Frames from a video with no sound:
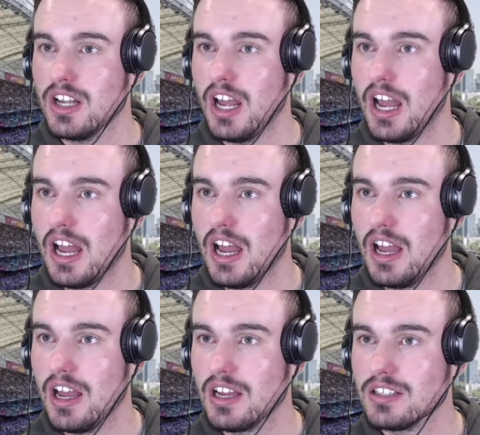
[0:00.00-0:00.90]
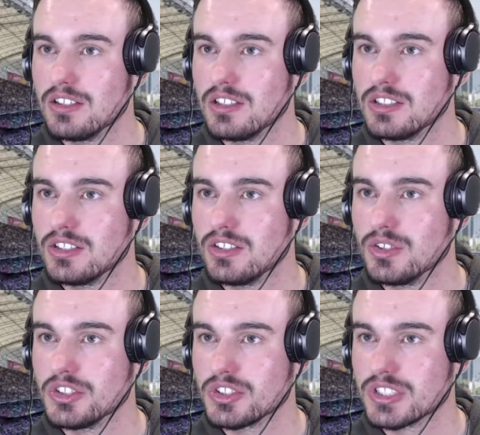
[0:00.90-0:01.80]
Or
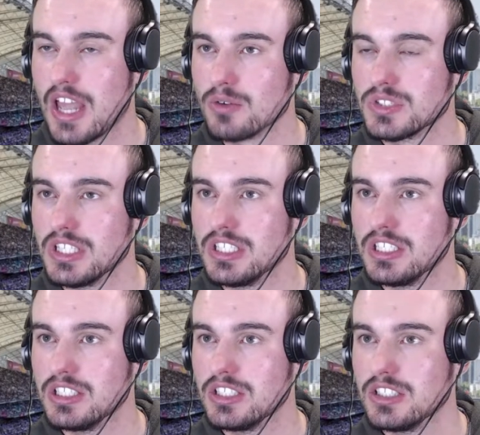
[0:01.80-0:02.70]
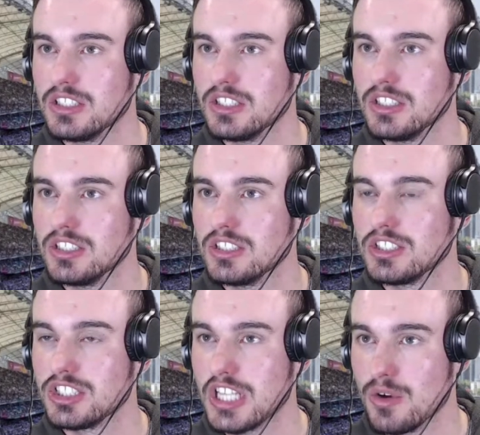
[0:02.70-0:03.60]
Skelton
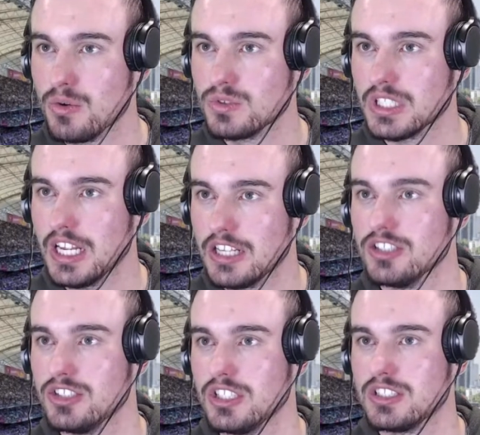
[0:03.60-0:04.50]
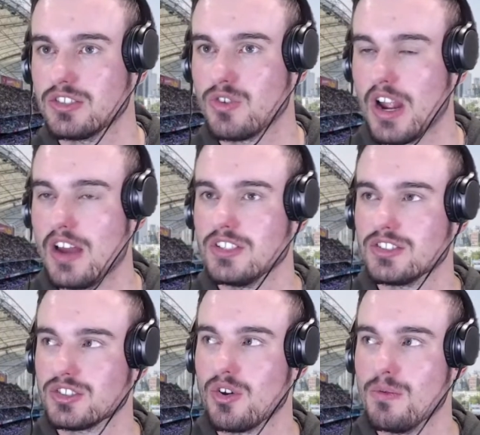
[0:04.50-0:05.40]
Shield injured, grounded
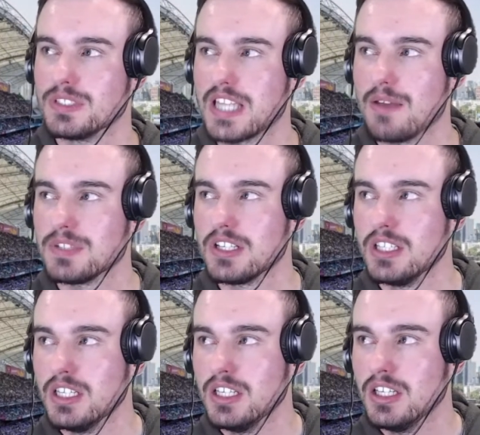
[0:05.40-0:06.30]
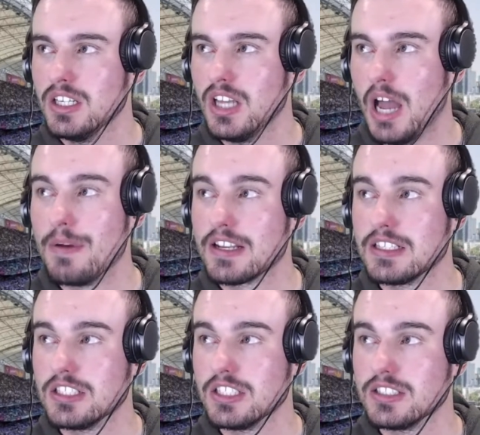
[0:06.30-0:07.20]
Stormers captain. I
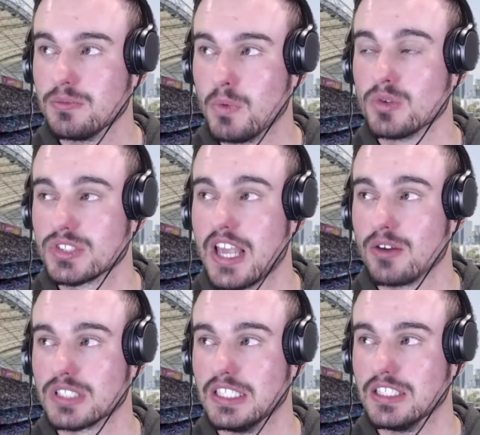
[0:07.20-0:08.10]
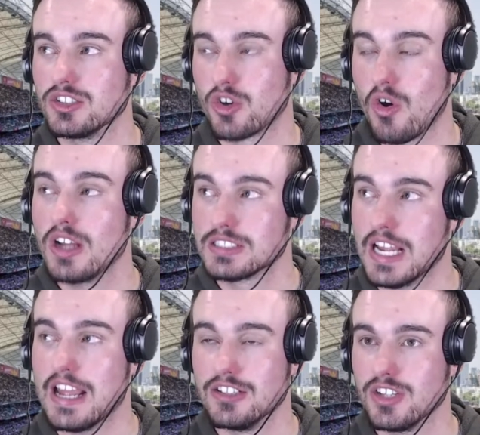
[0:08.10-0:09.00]
mean, Will Skelton tried
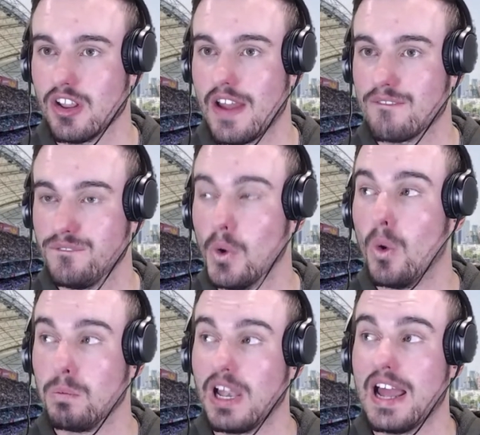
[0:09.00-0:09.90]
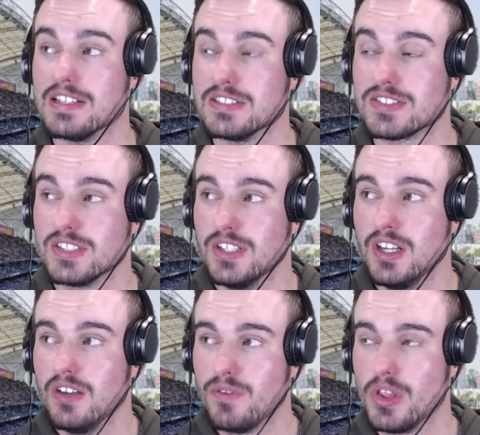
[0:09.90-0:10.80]
to injure like 4 players
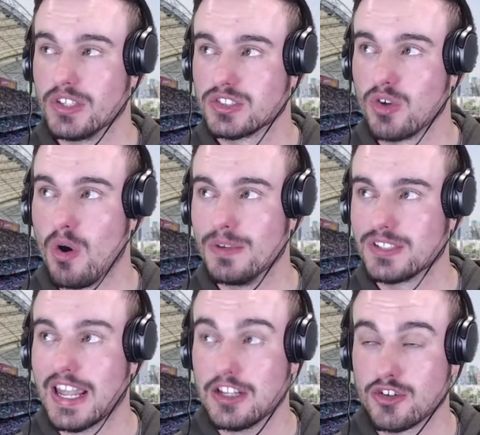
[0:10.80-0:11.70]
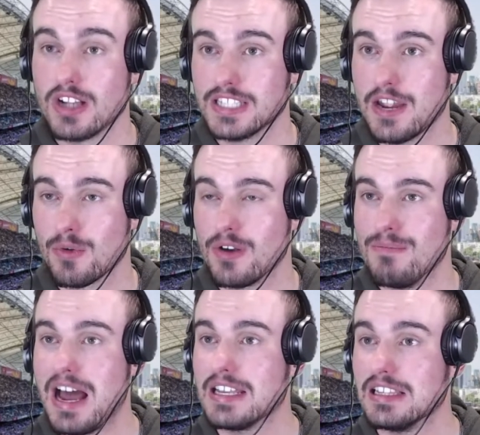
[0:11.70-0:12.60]
for the Stormers. Like he tried to get rid of
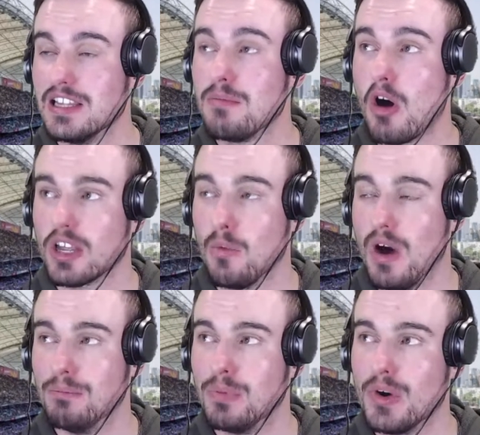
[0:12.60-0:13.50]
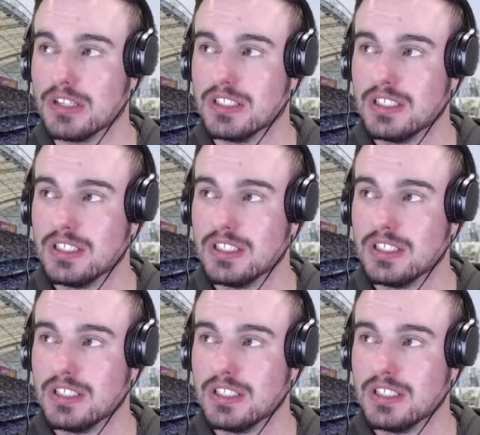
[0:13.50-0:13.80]
Marnie Libok at one point.